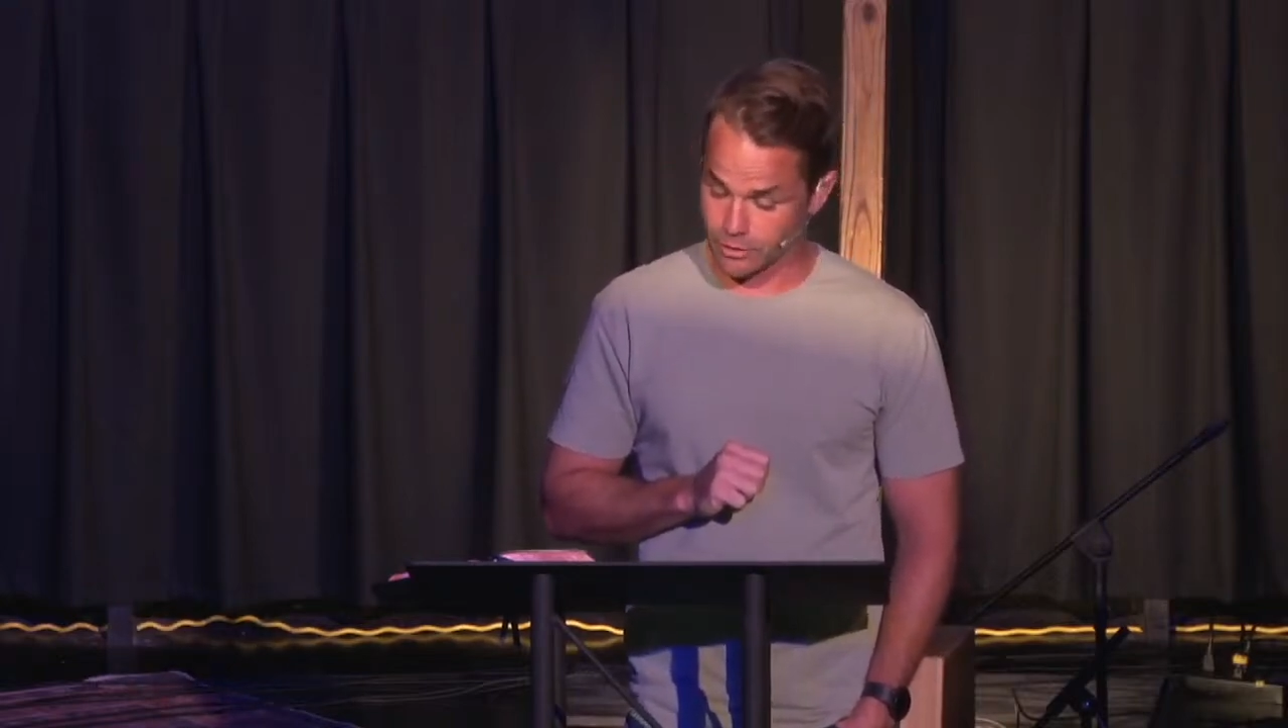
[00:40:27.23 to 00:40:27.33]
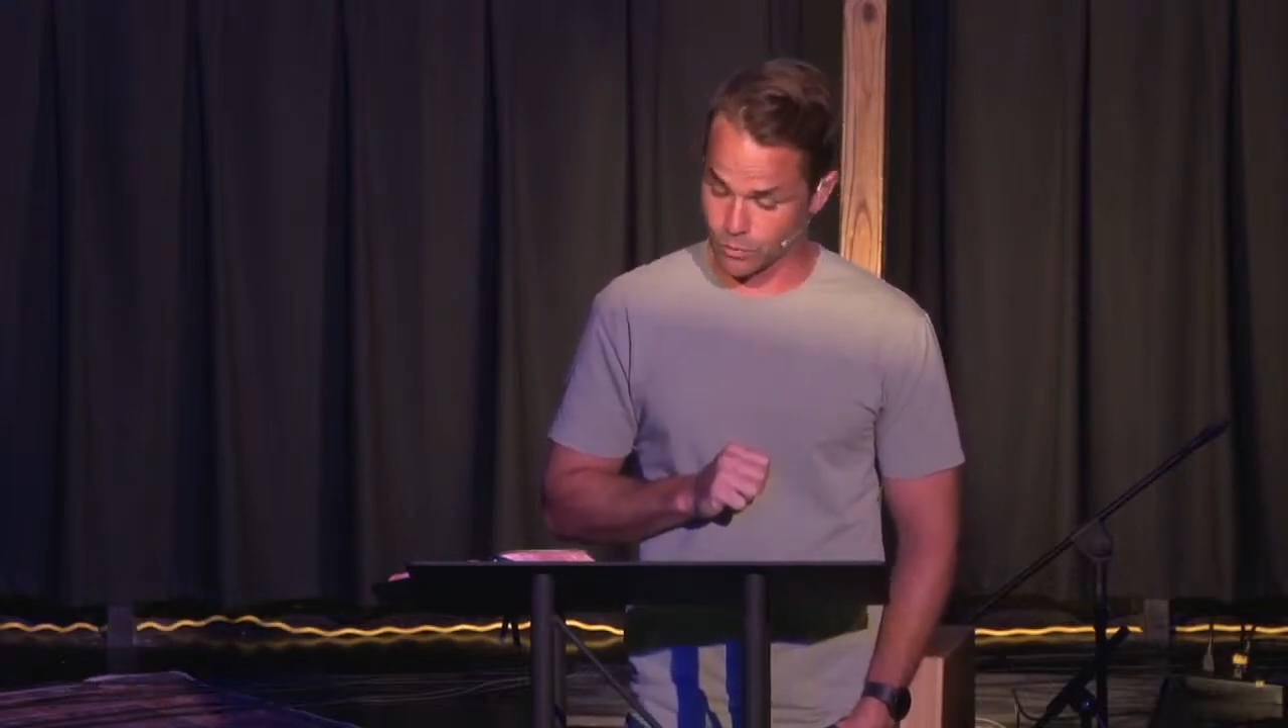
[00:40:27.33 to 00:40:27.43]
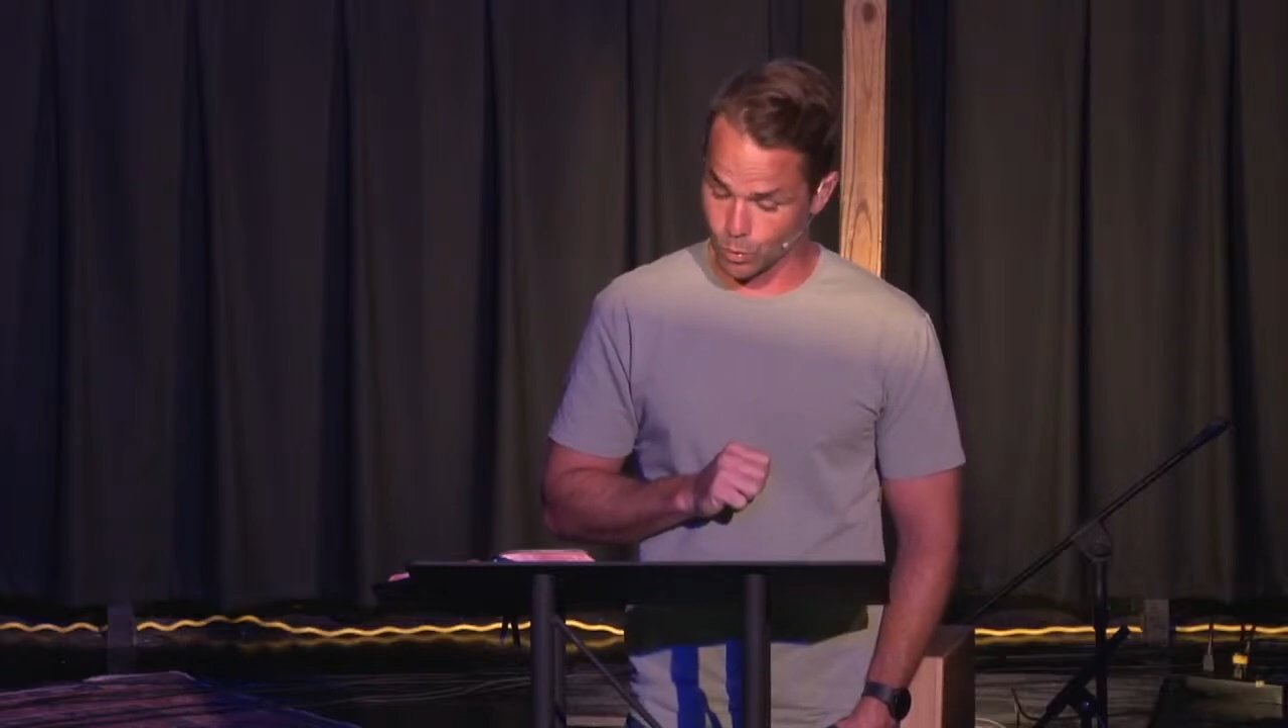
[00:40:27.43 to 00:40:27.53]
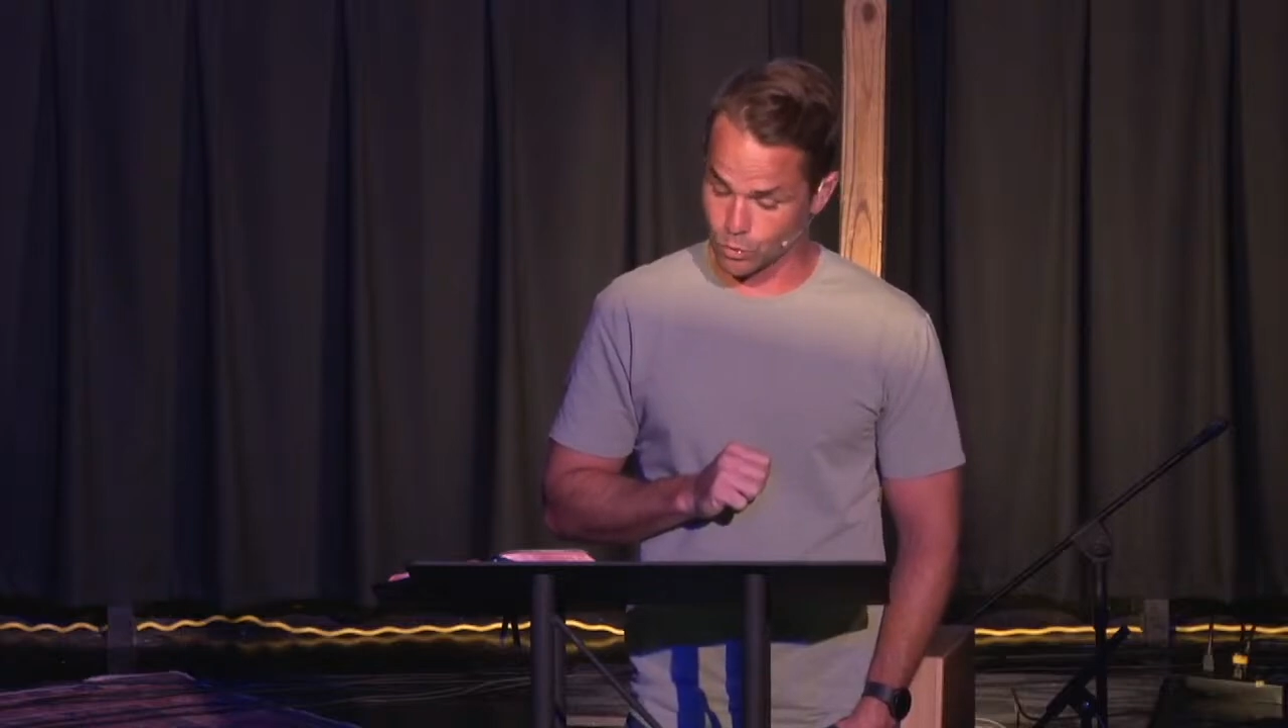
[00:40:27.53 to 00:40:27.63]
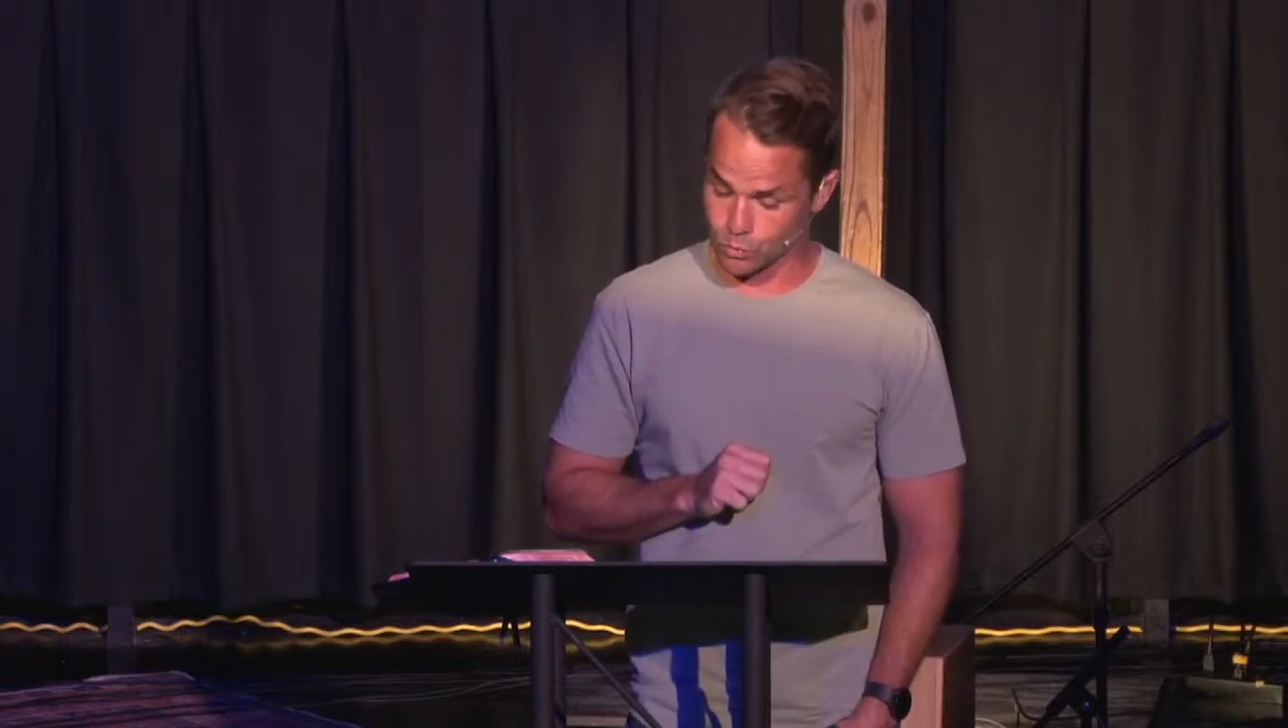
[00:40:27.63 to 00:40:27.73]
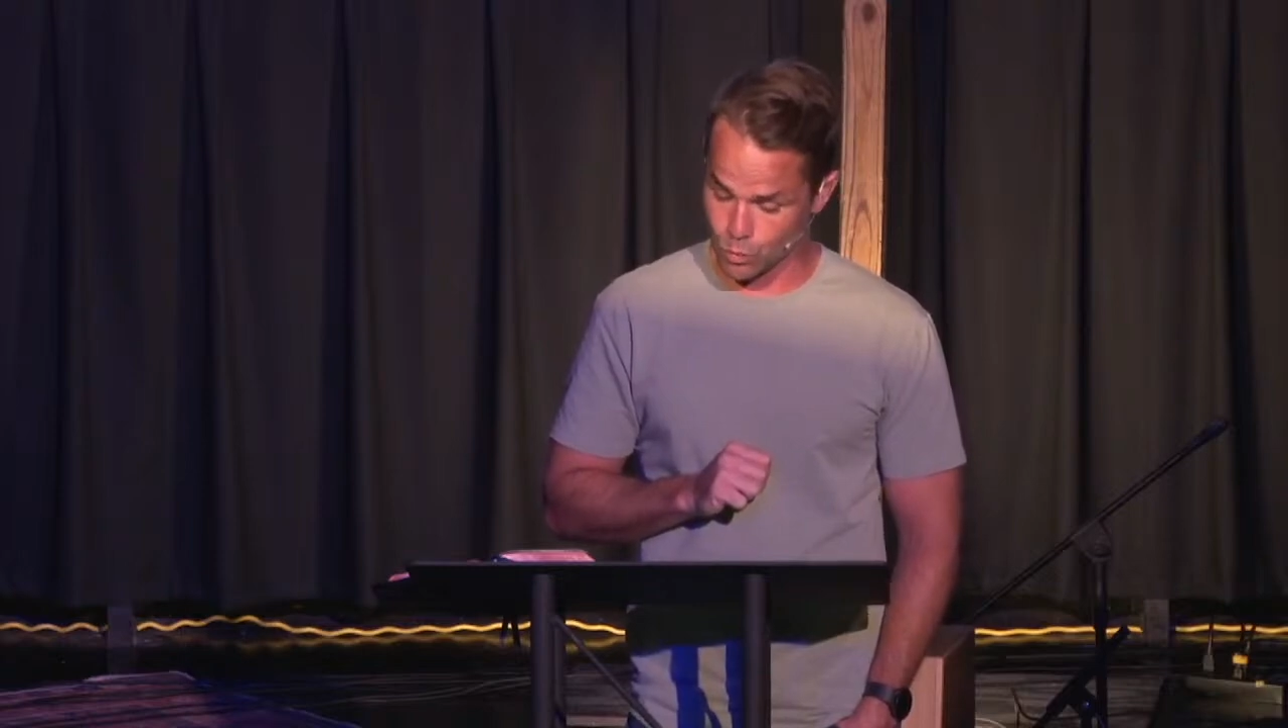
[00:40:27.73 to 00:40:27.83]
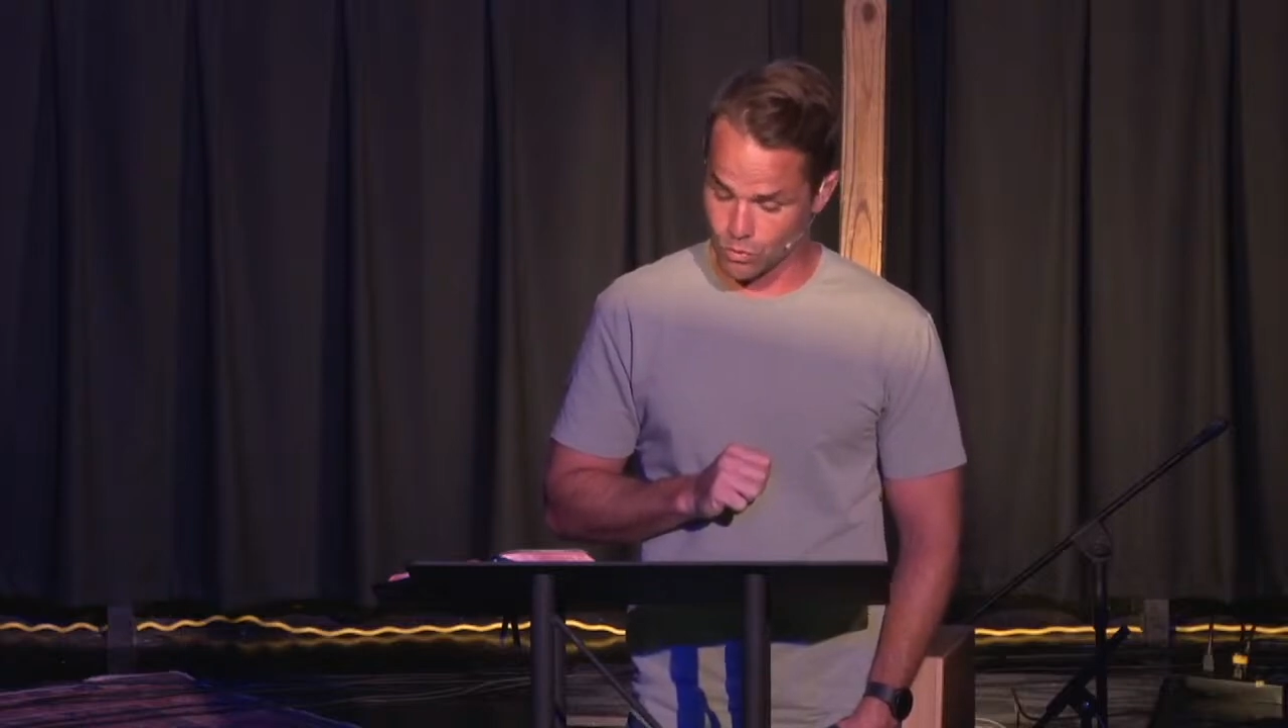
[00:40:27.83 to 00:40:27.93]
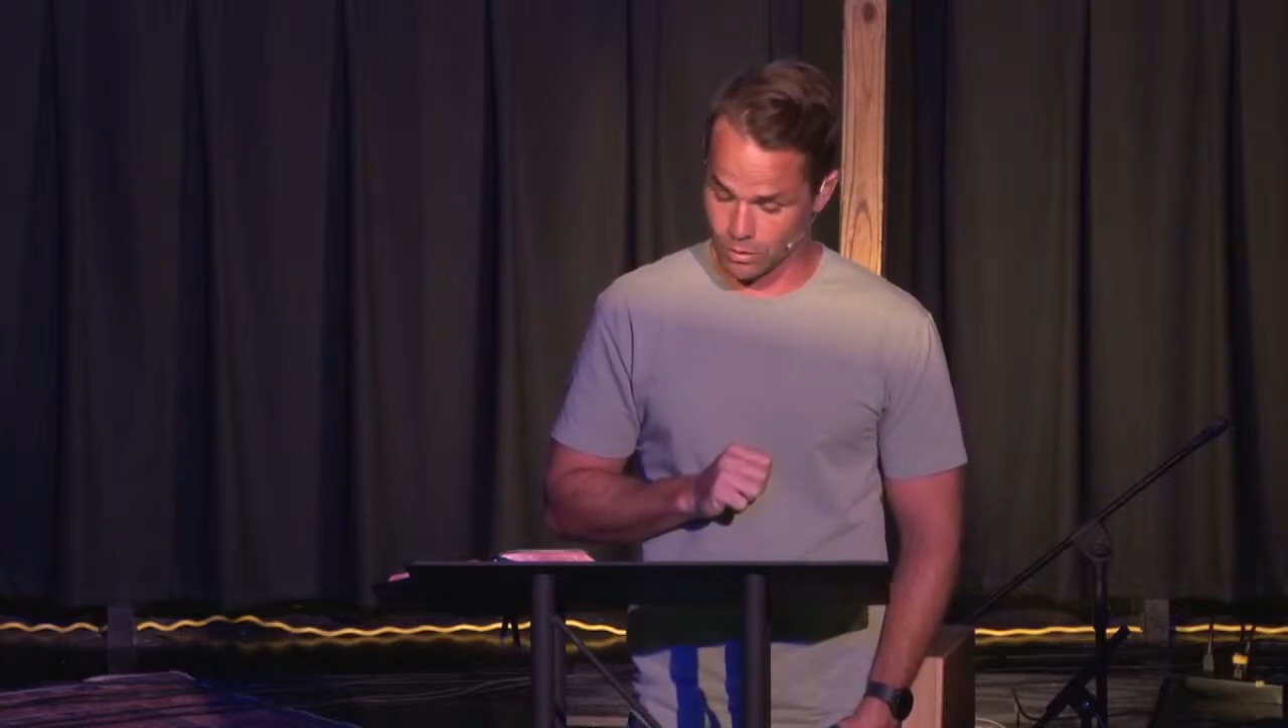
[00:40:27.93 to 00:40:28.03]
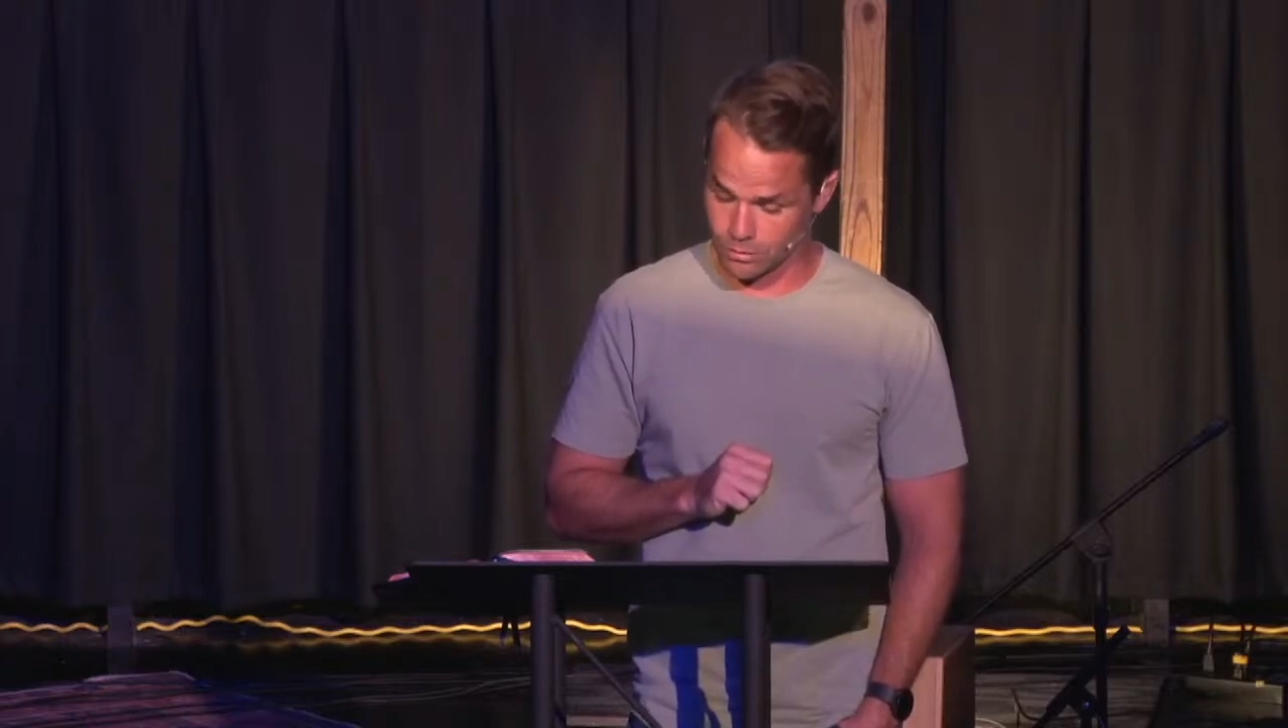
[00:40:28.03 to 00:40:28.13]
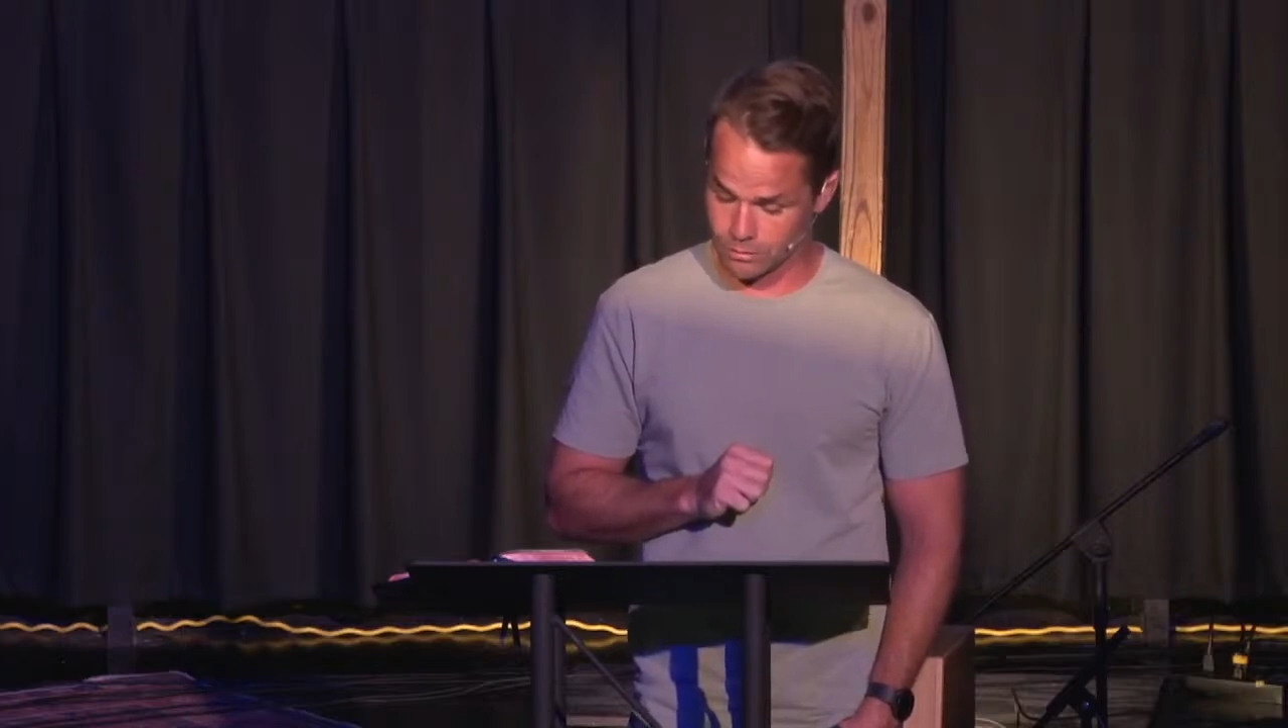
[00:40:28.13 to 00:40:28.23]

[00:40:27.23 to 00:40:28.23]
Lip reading: a world war.